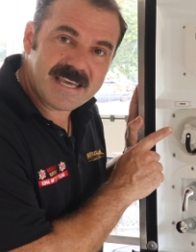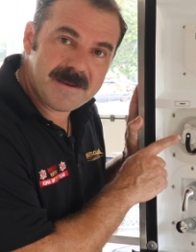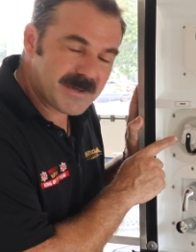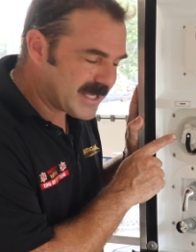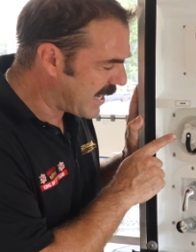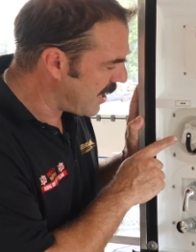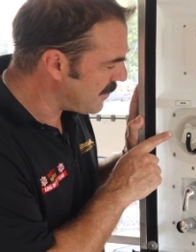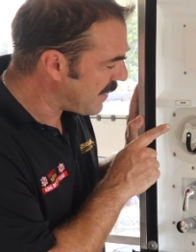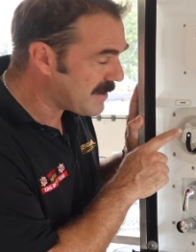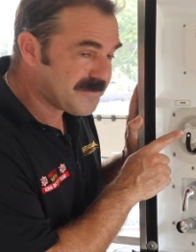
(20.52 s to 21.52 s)
Kimberley
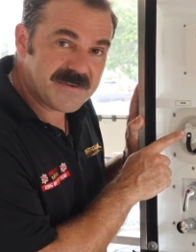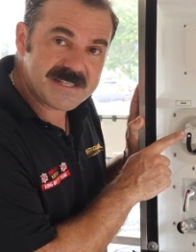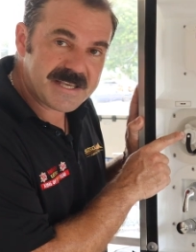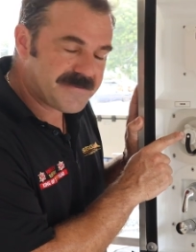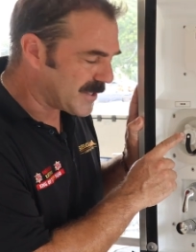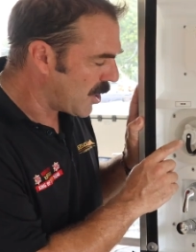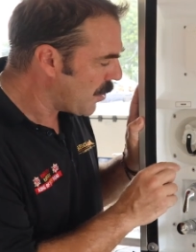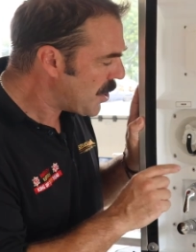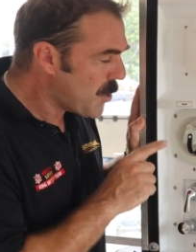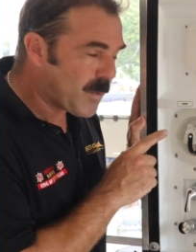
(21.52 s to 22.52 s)
Karavan
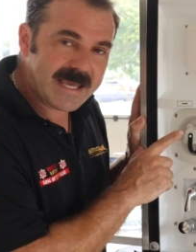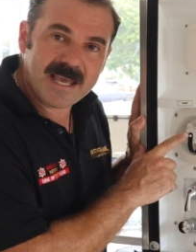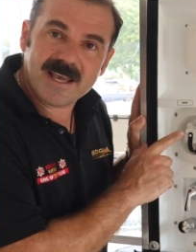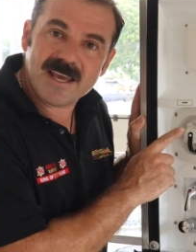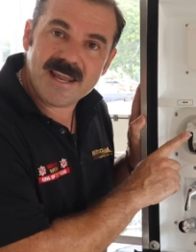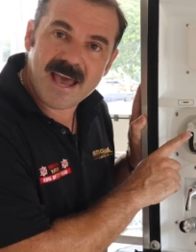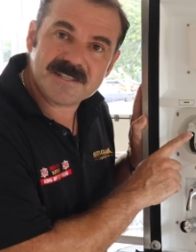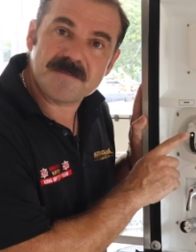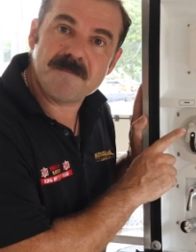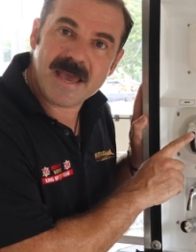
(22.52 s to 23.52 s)
VisiFlow. We can
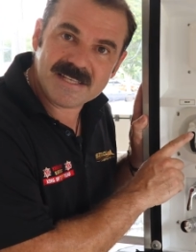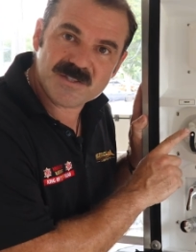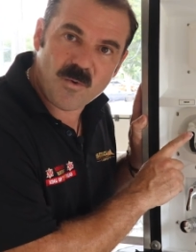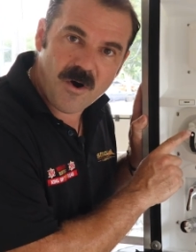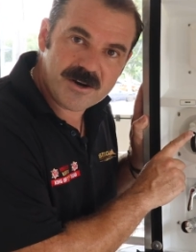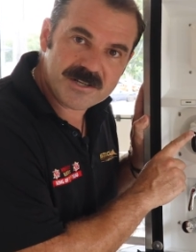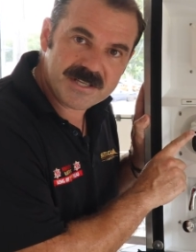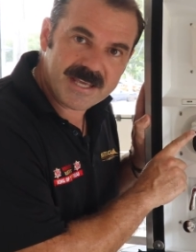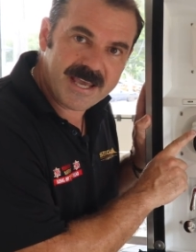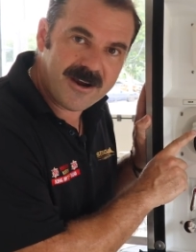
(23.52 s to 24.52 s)
connect mains water
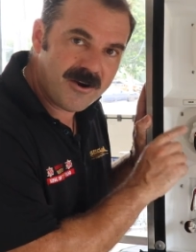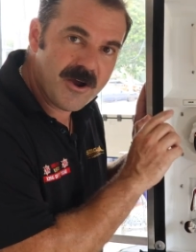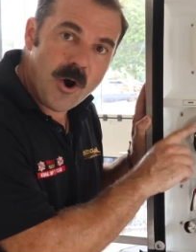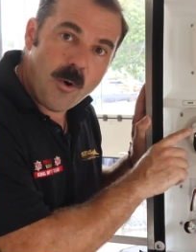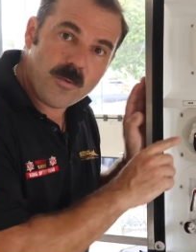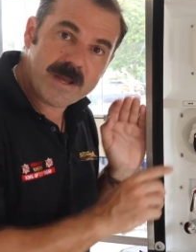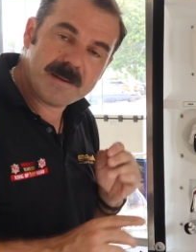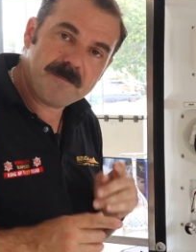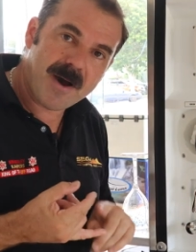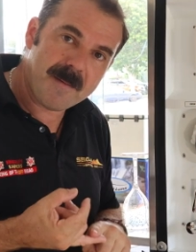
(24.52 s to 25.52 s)
to here, or we
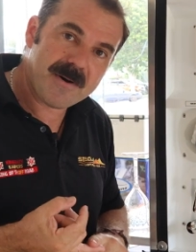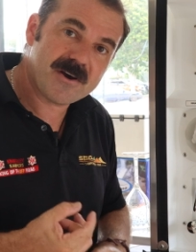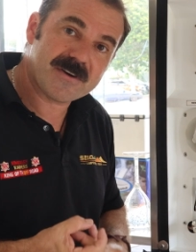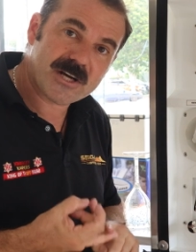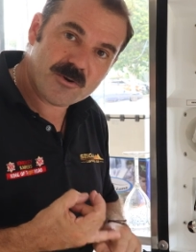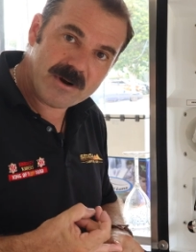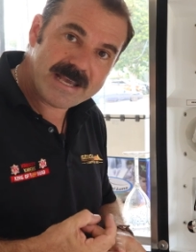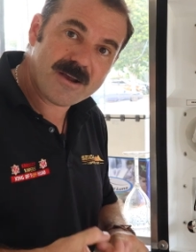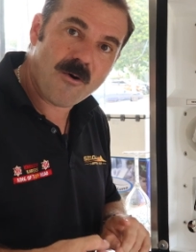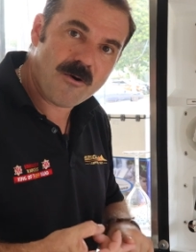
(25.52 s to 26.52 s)
can pump out of a
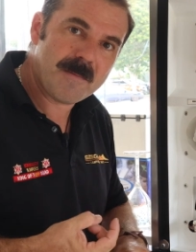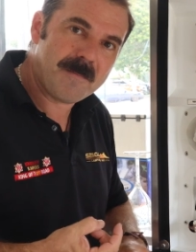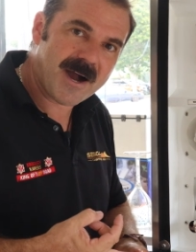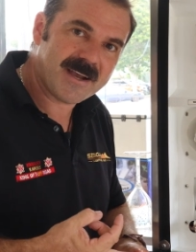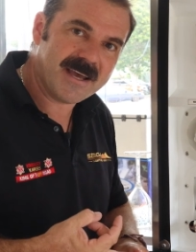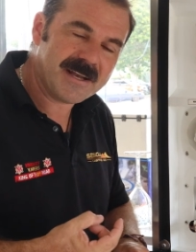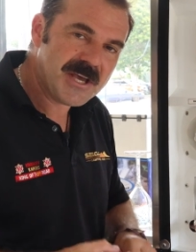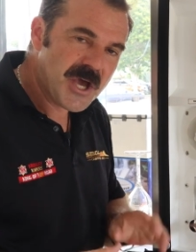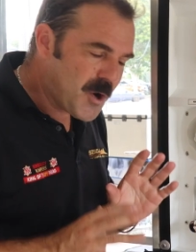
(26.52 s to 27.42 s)
creek or a bucket.